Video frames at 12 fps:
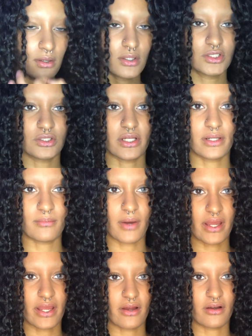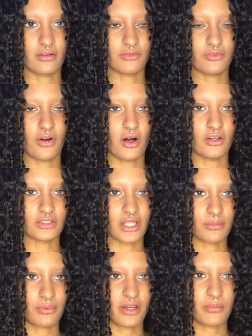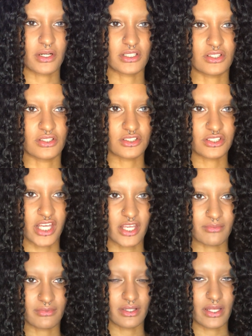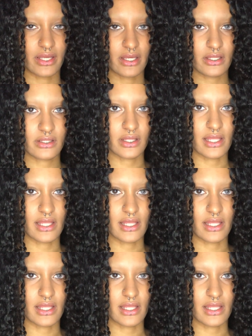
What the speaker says: so that my hair falls at pretty much the same length.